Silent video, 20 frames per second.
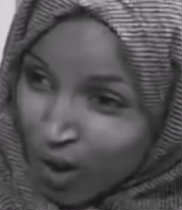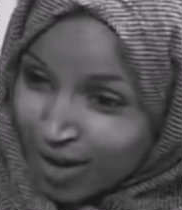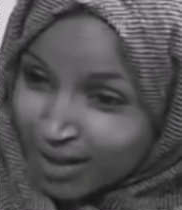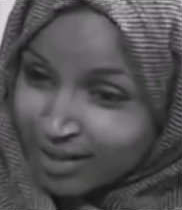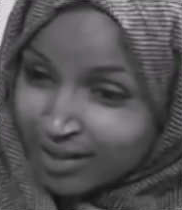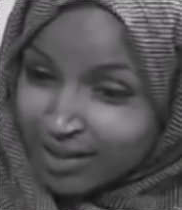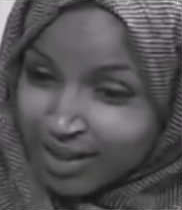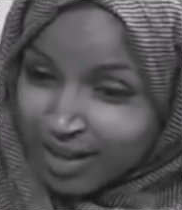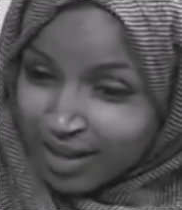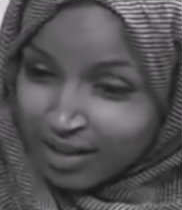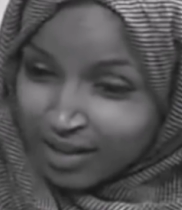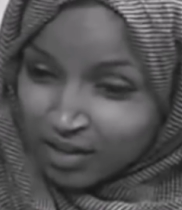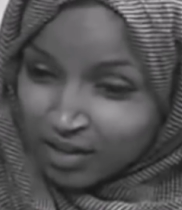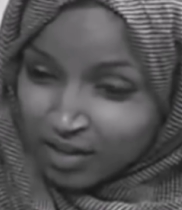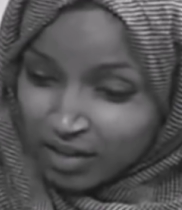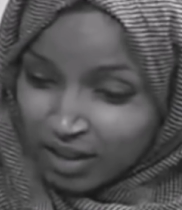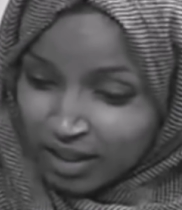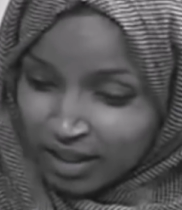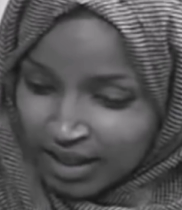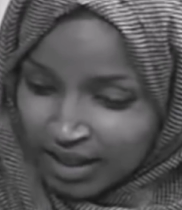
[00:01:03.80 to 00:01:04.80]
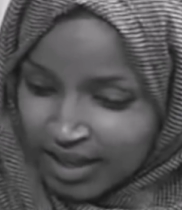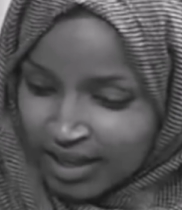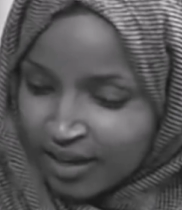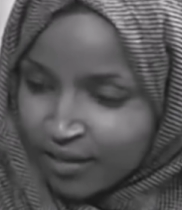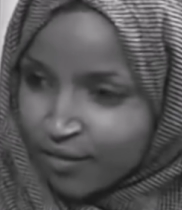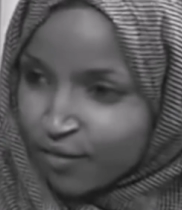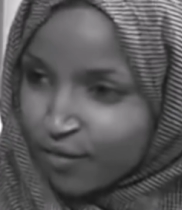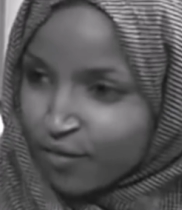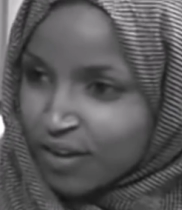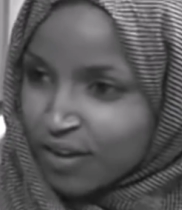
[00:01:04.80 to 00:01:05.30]
want it to
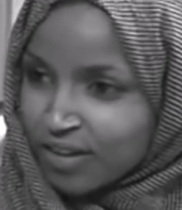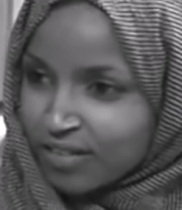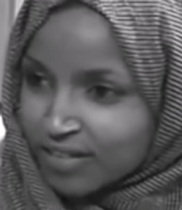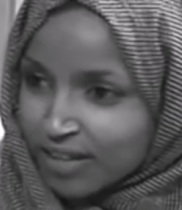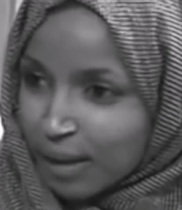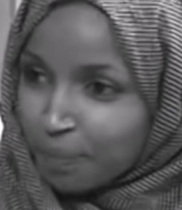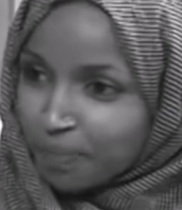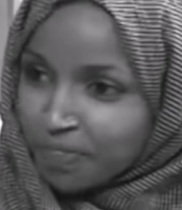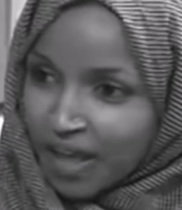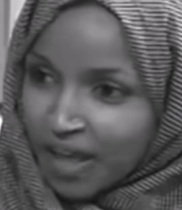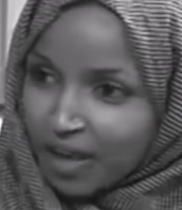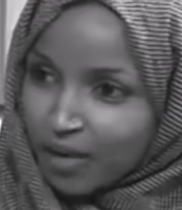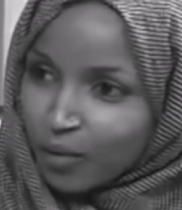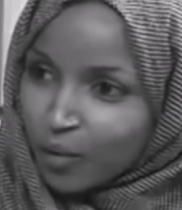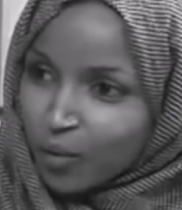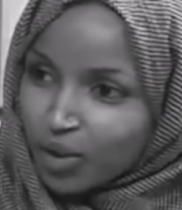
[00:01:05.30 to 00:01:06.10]
leave something